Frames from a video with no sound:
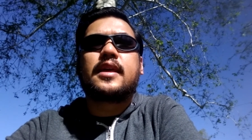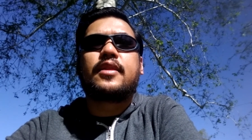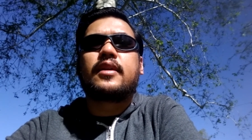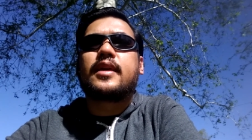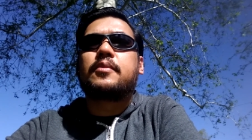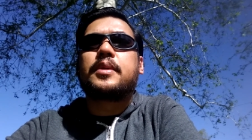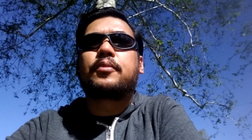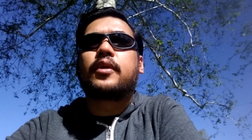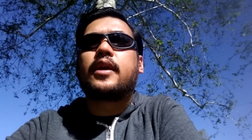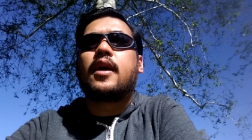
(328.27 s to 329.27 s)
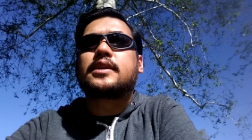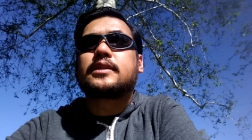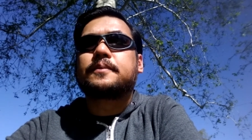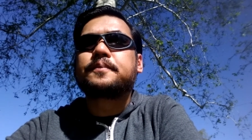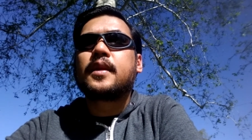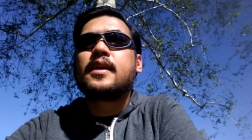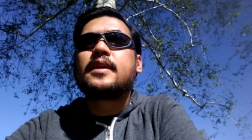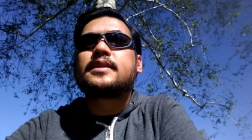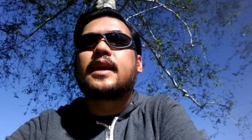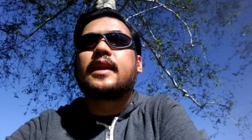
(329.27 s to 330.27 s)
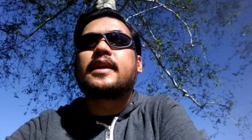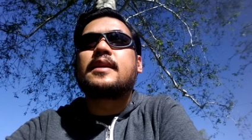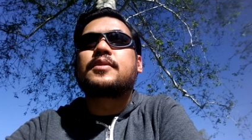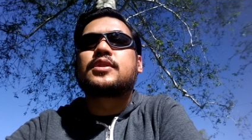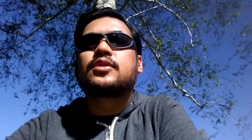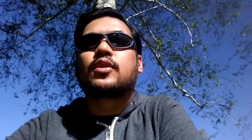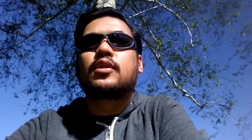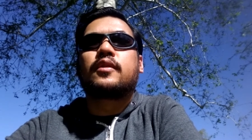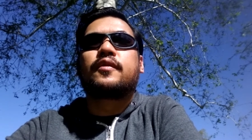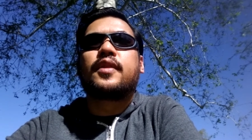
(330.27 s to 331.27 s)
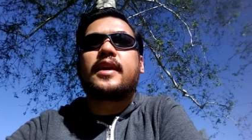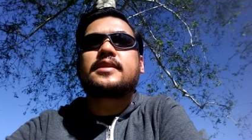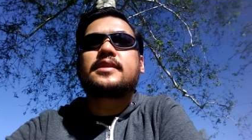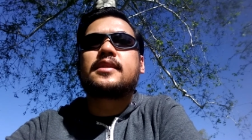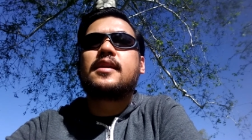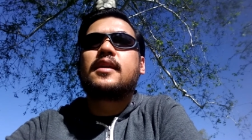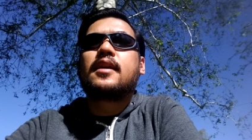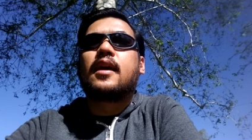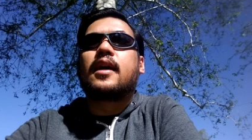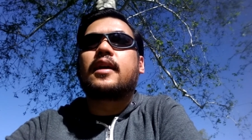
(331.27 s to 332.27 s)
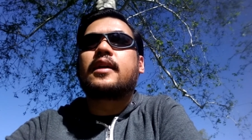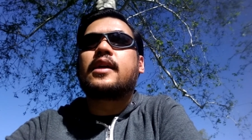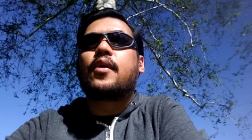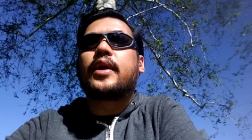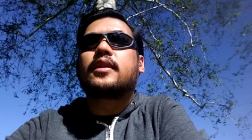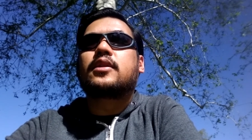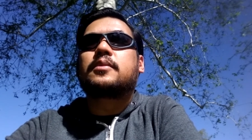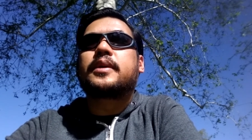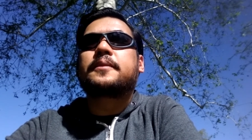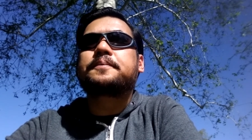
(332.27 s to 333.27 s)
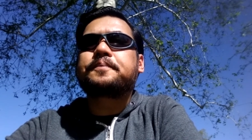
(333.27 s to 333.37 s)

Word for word: I think that would be pretty awesome to kind of keep the circle of thanks going a little bit